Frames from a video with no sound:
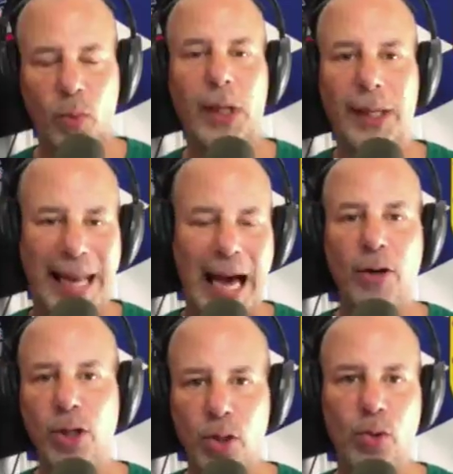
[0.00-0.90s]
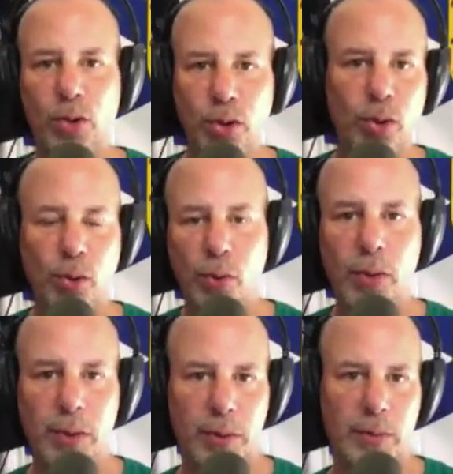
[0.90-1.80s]
will allow you to
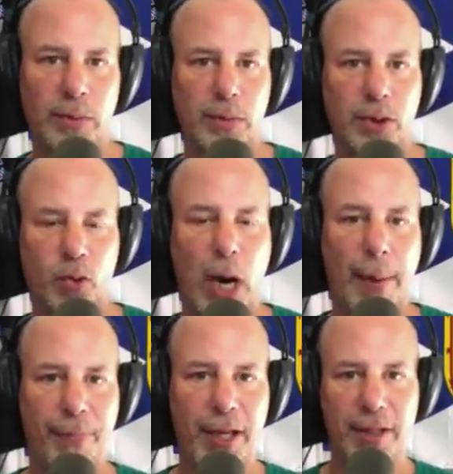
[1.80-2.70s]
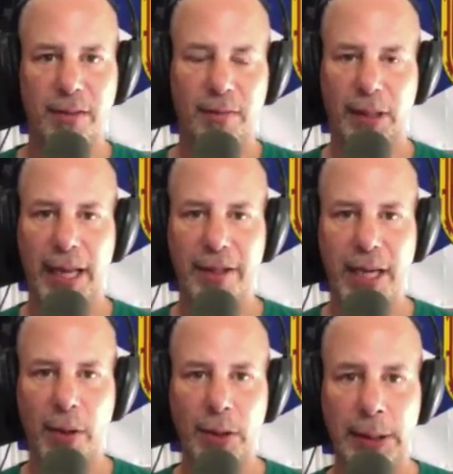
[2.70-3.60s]
swap this
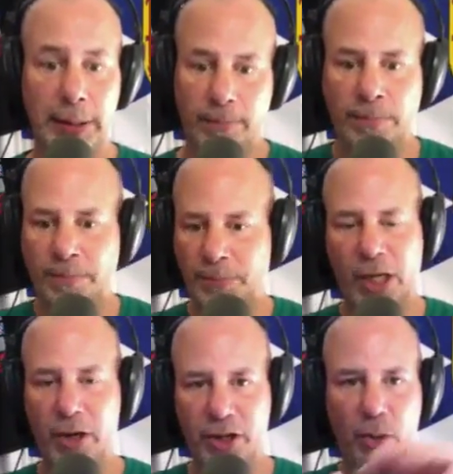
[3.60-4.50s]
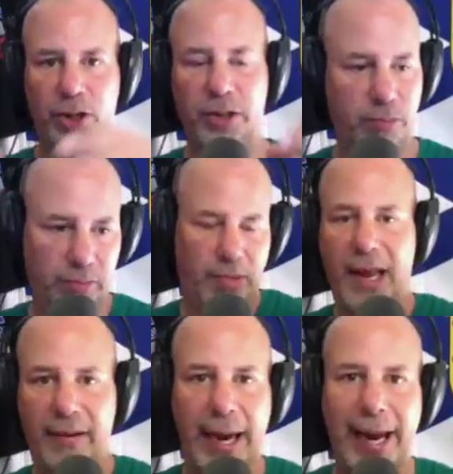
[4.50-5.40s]
lens out. And all you do is just
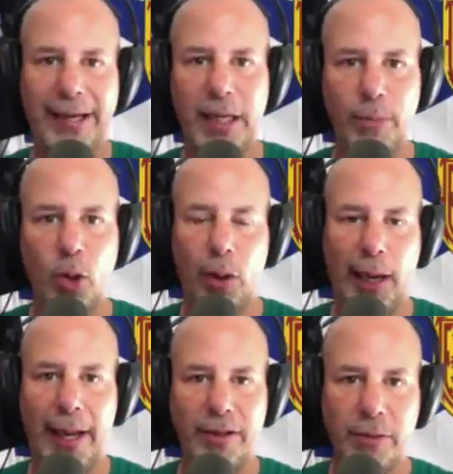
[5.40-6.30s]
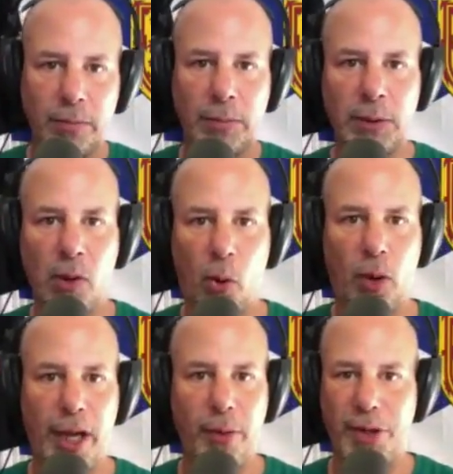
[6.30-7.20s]
hand him your lens and
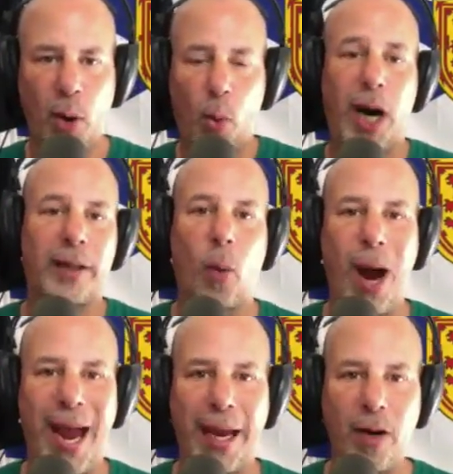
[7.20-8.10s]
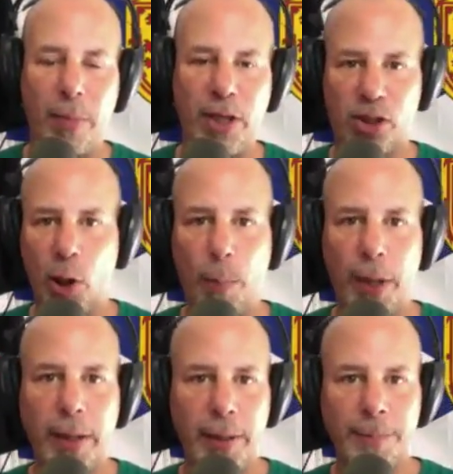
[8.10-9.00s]
hold on to it. Don't walk away. Don't be
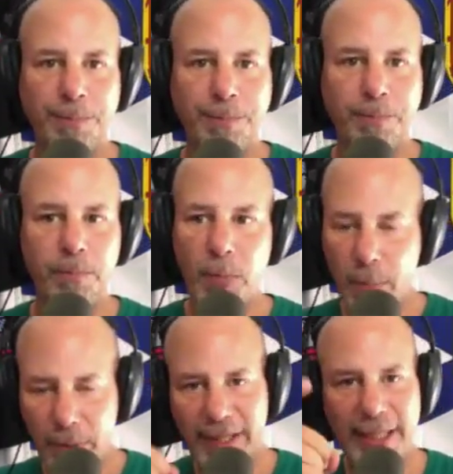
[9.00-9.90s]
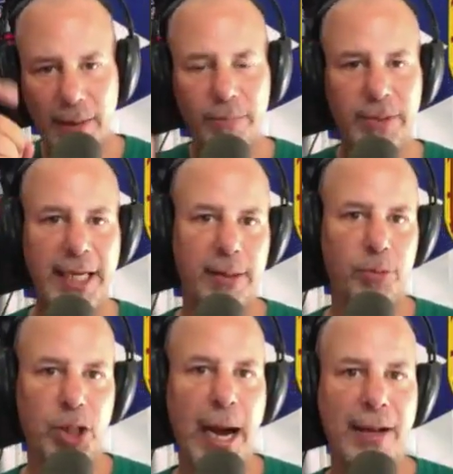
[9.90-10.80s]
stupid. But take some
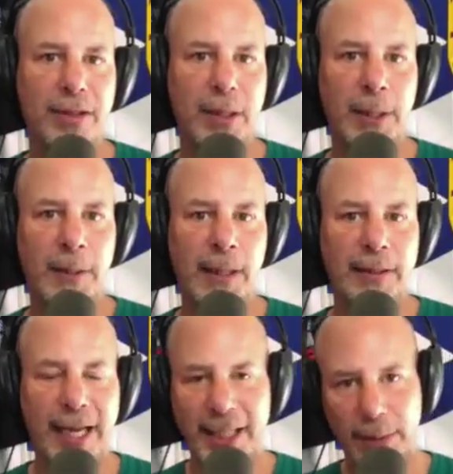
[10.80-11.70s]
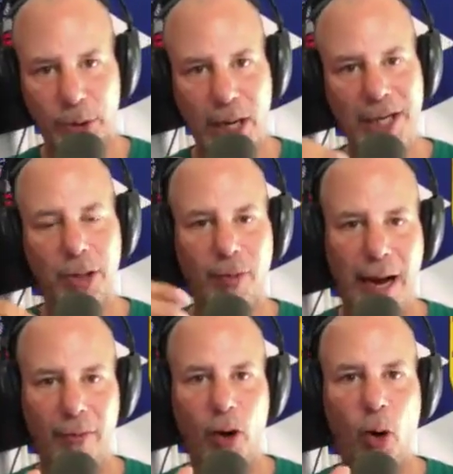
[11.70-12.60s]
shots. Take some shots
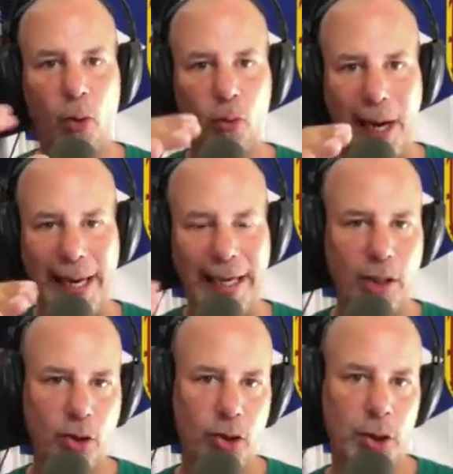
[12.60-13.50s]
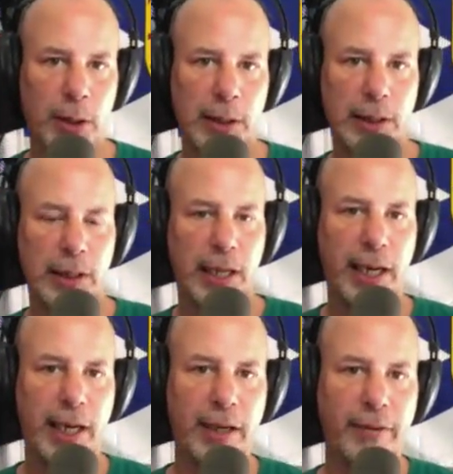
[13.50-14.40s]
around the whole range
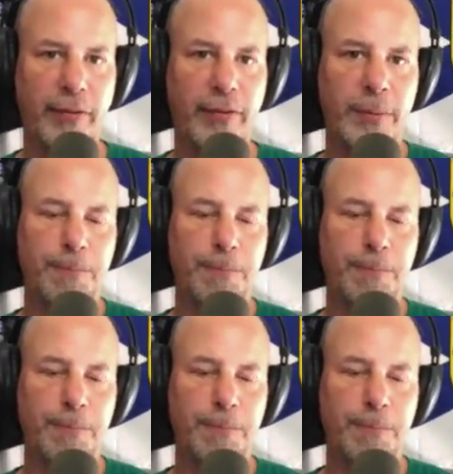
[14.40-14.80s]
of